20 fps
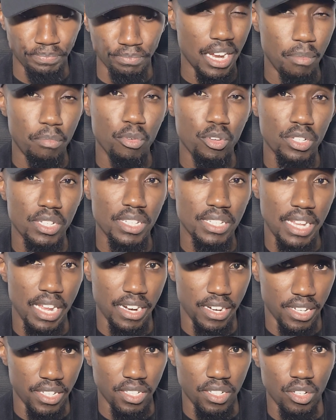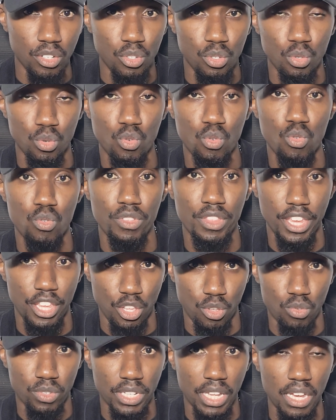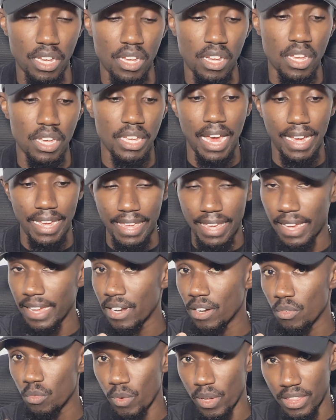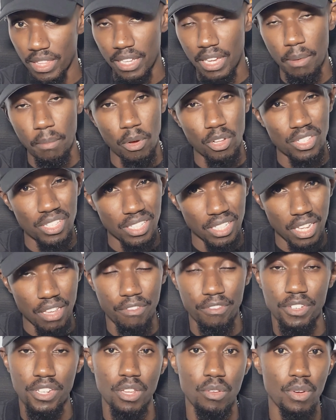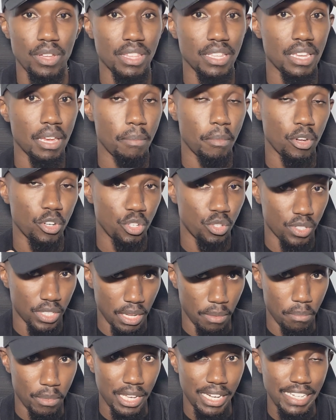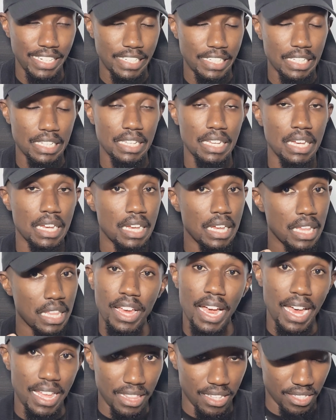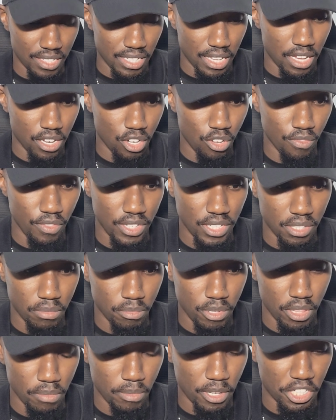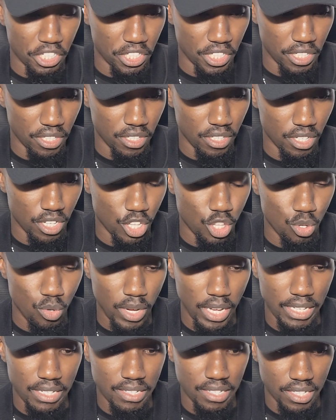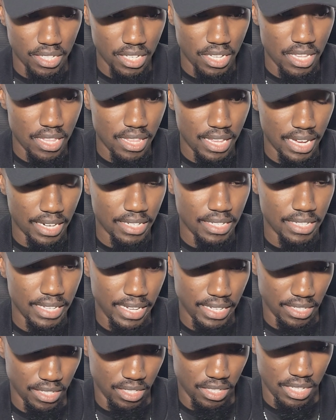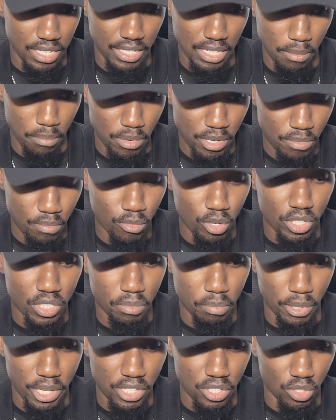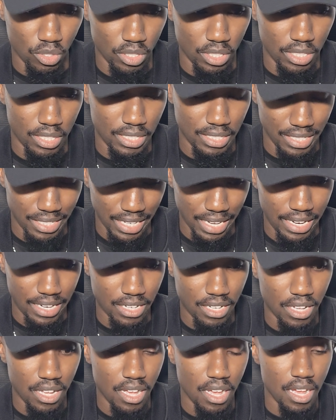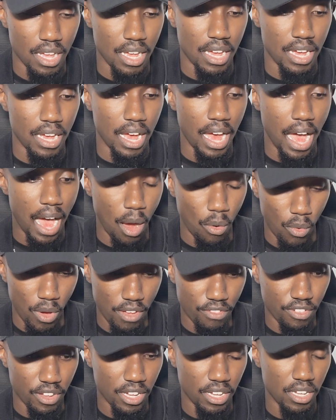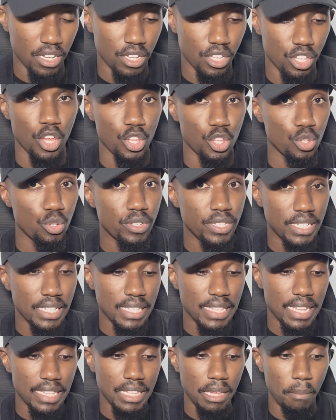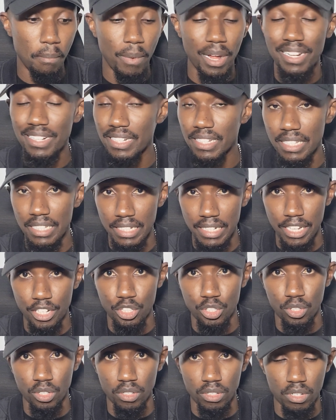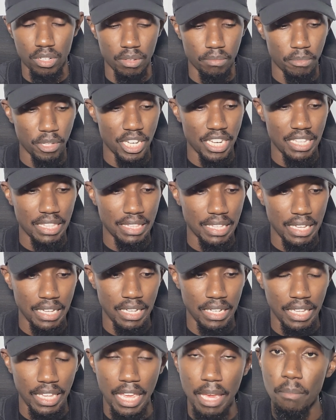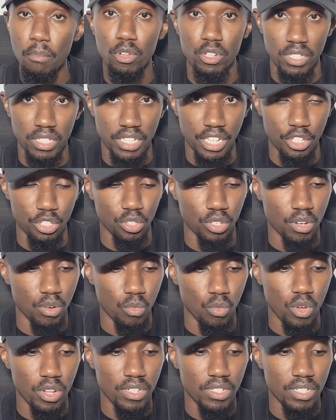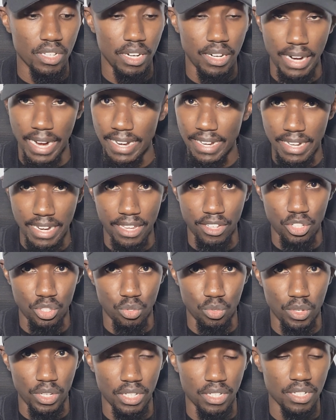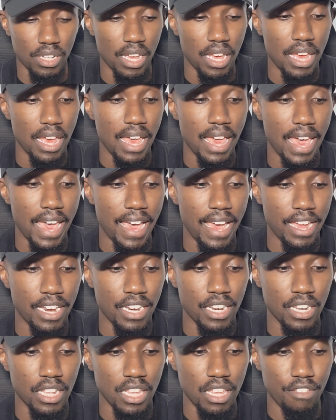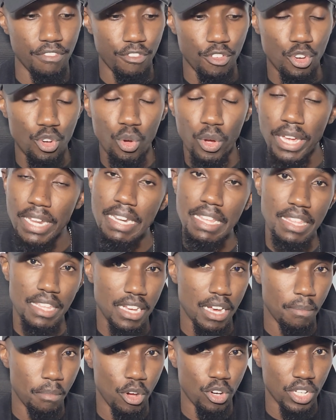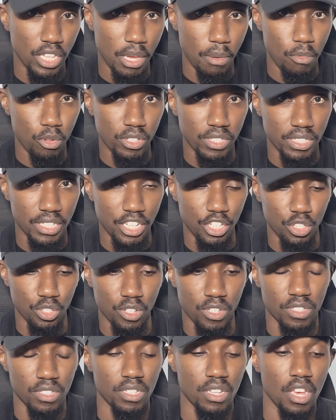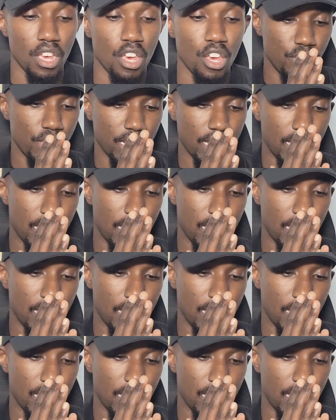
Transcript: That poses a risk to the user. Again, we're thinking about safety, we're thinking about usability. On the other side of the Smith machine, you can see that yes, there's a bit more space on this side. However, you'll see that the multi-station, meaning the cable station, was right next to it. And if you know anything about cable stations, the